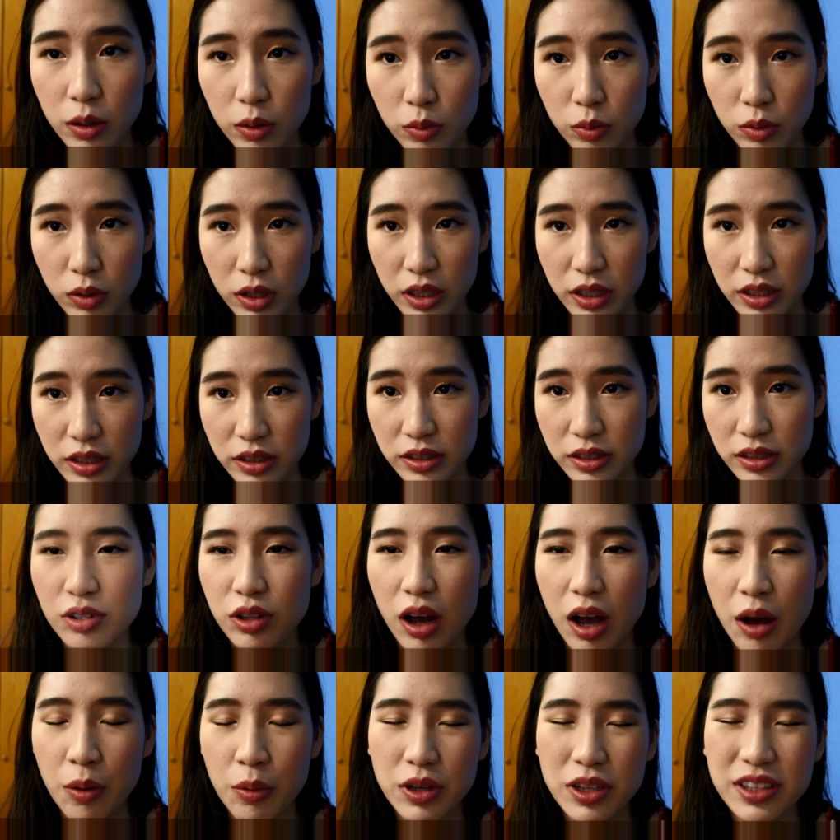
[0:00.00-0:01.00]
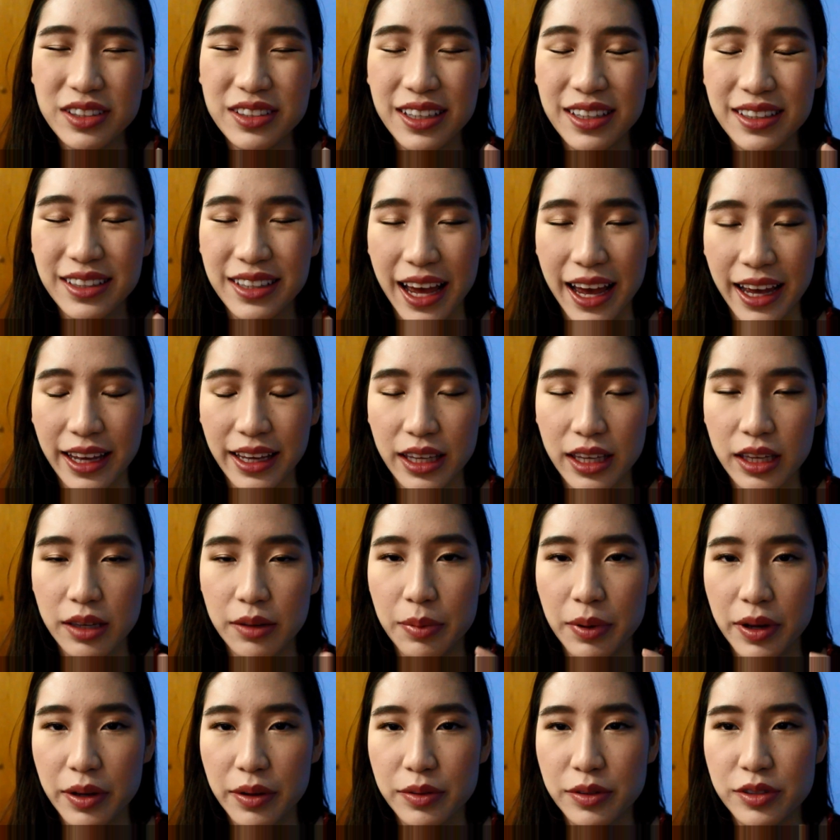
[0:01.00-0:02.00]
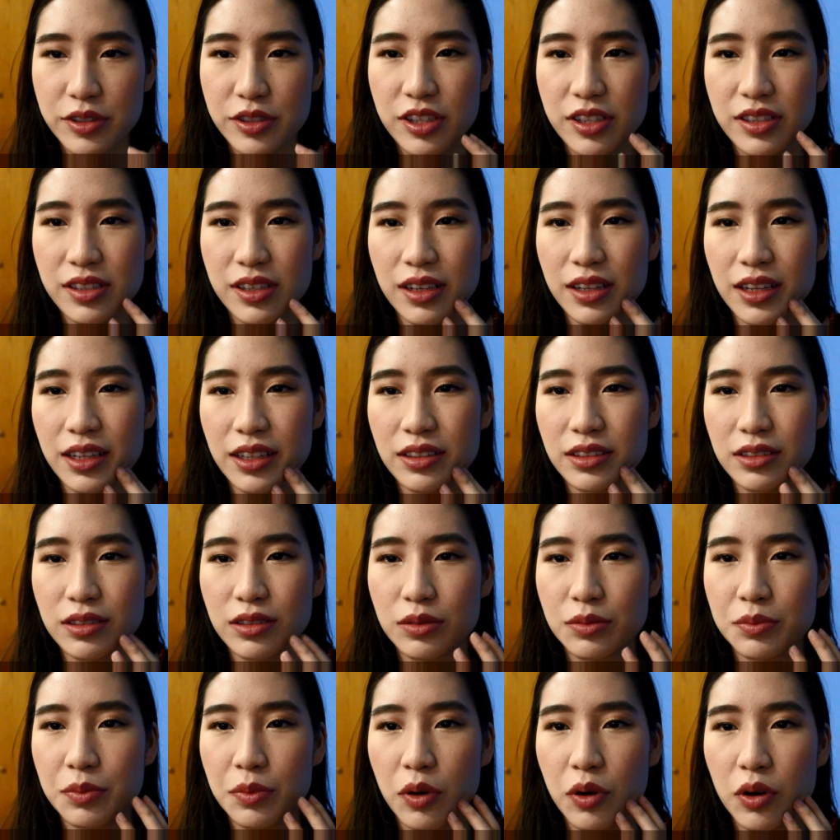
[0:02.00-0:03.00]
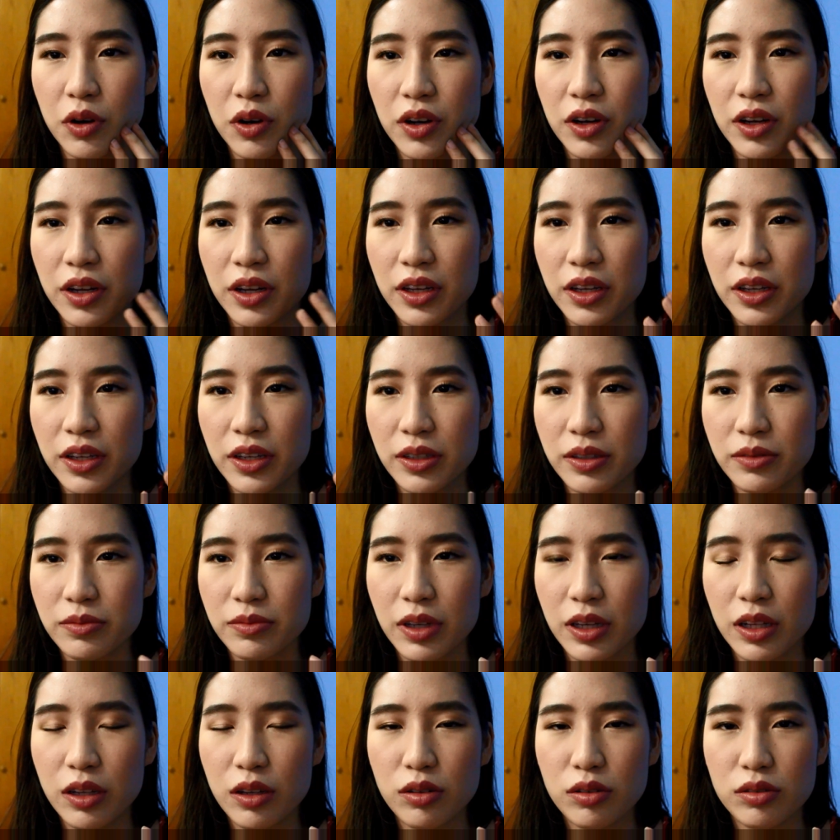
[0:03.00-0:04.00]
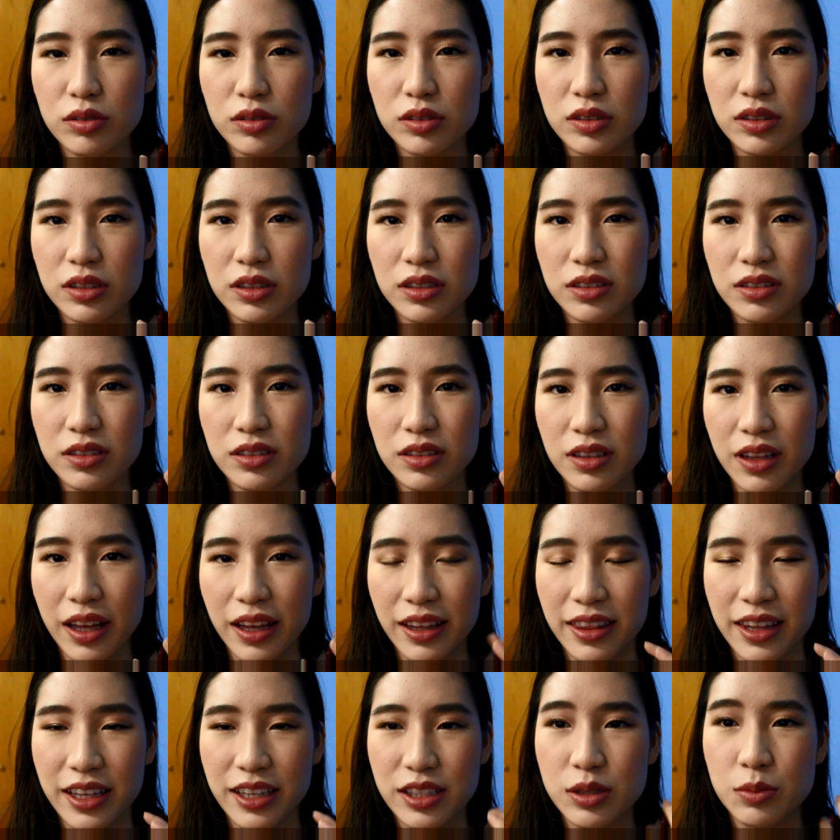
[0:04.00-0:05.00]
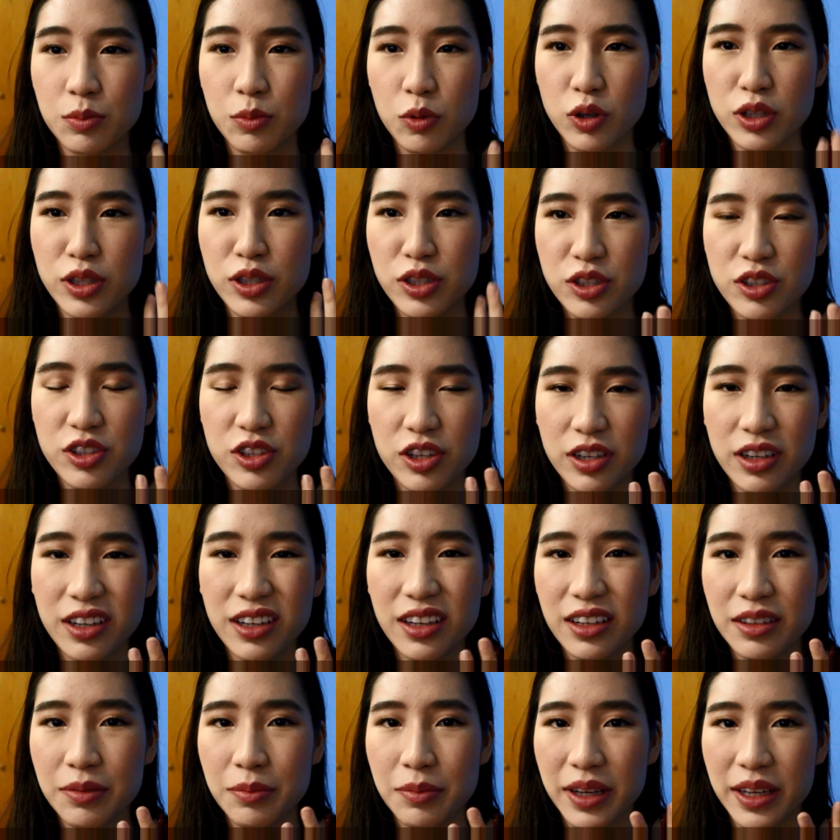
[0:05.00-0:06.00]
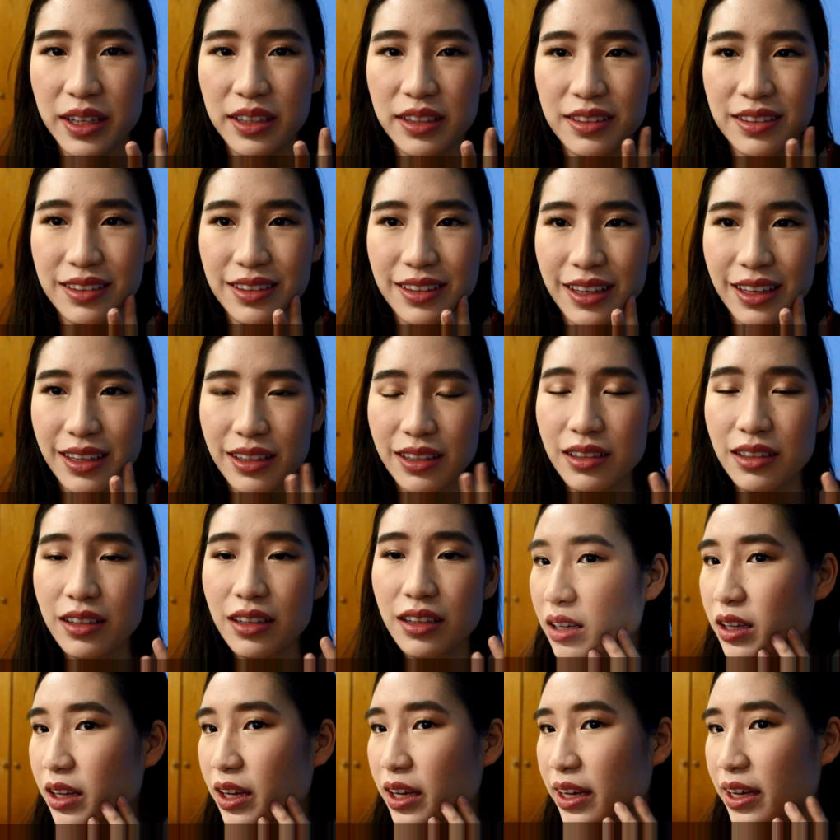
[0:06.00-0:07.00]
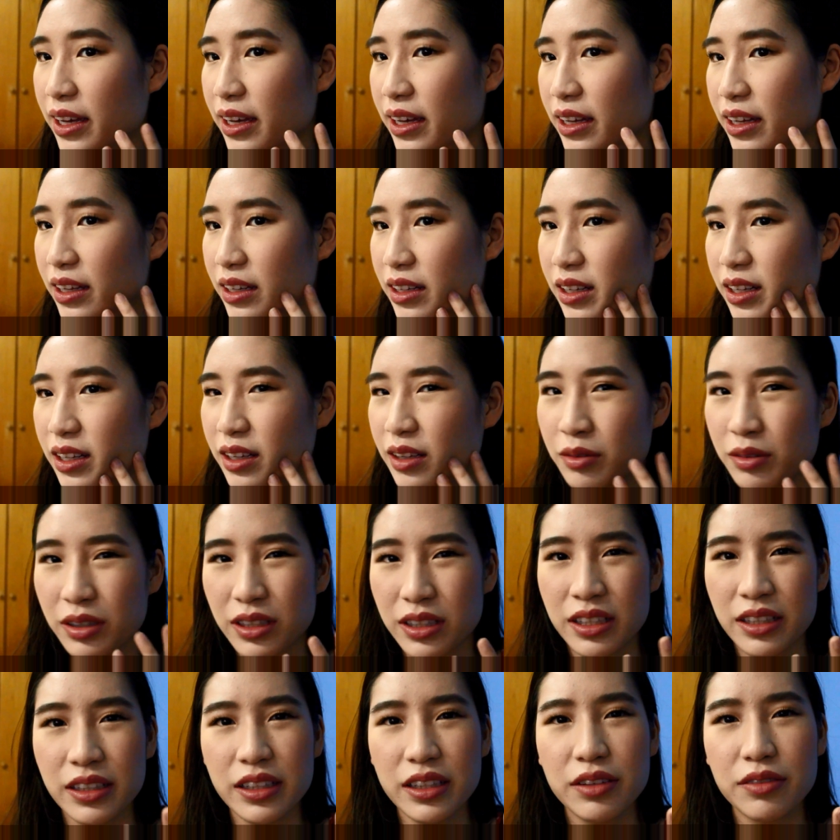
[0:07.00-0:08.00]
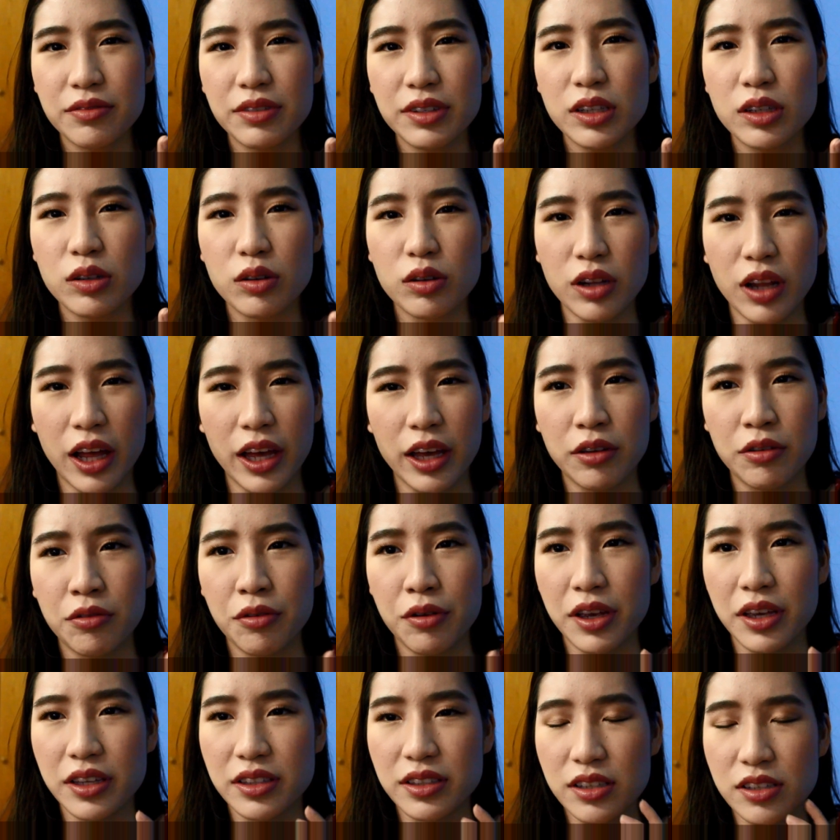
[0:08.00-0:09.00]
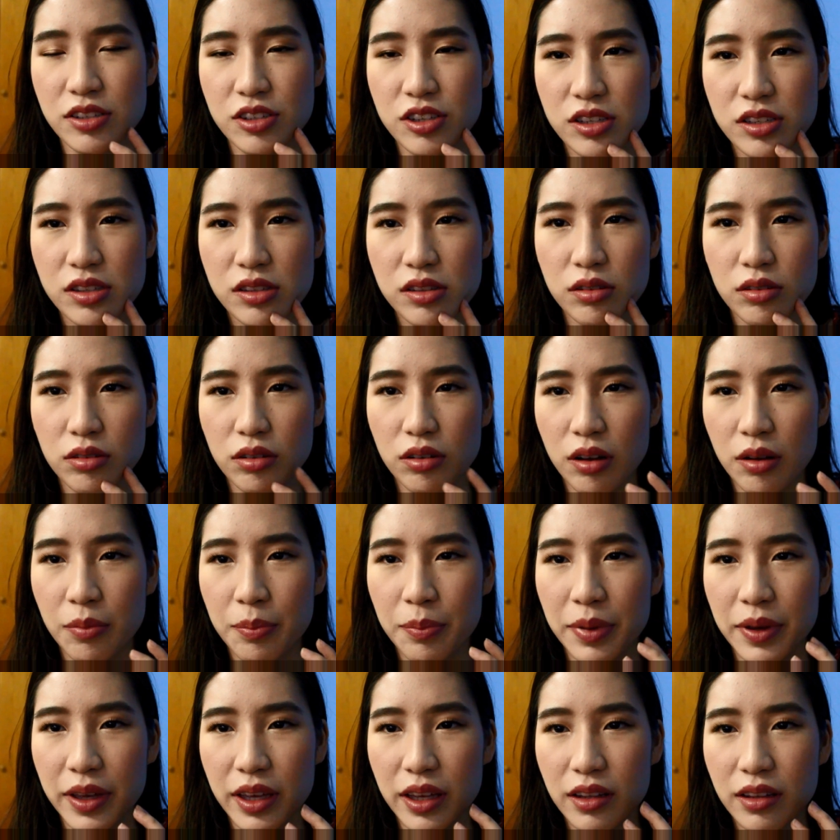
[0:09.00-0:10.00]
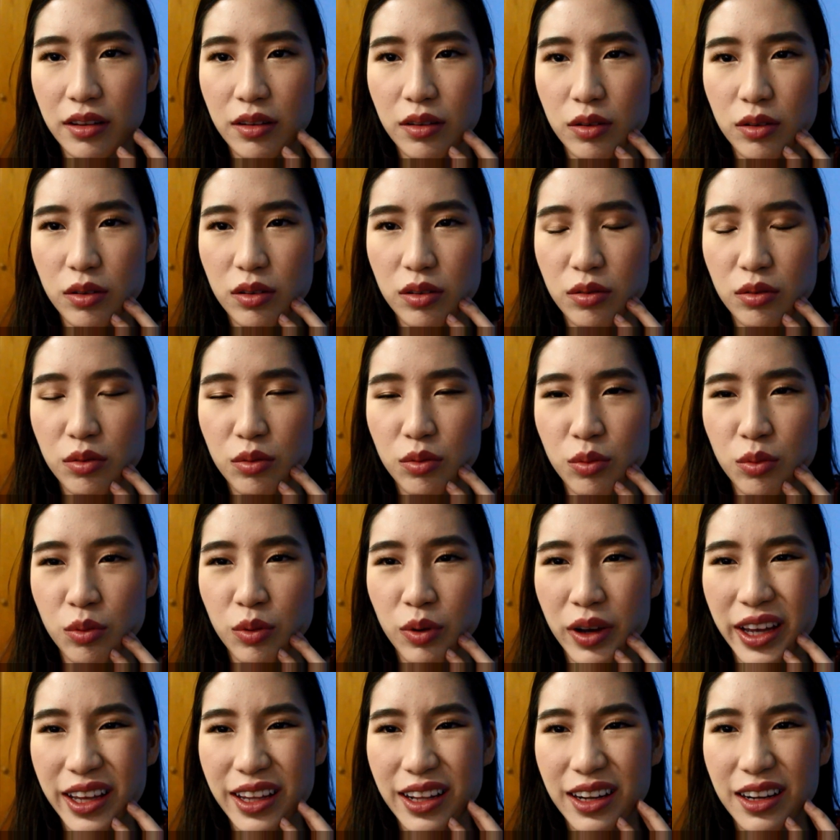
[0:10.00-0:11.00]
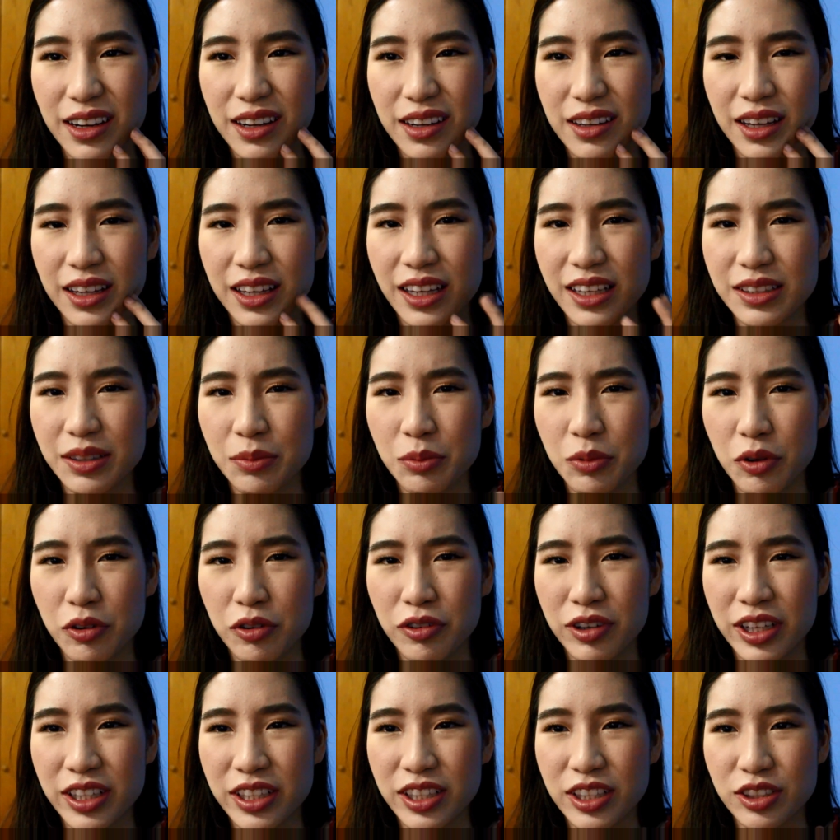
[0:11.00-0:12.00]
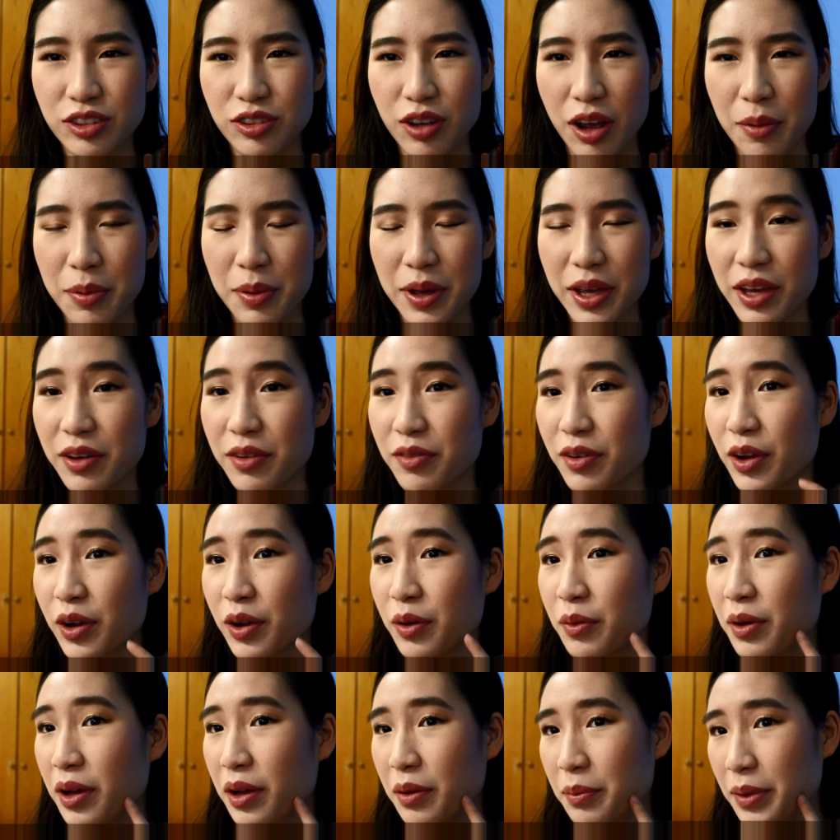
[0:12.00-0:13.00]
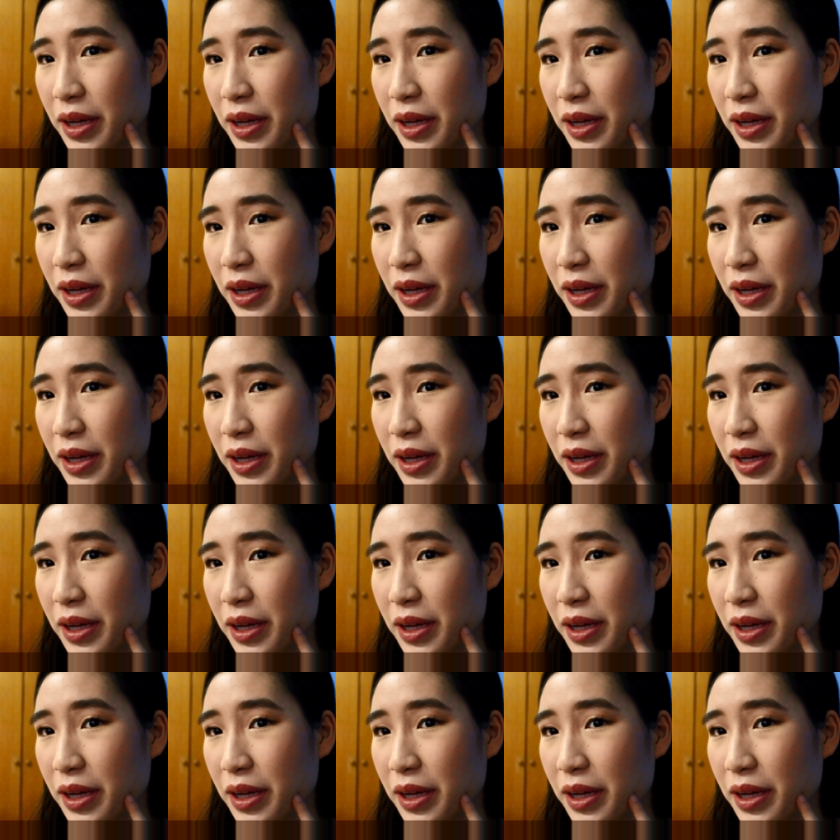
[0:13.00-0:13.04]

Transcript: was, no, I wouldn't say tacky, but it was just a little more, it looked like there's moisture in my skin, and it didn't even look like grease, it just looked a bit wet. I guess I'm not really describing it very well,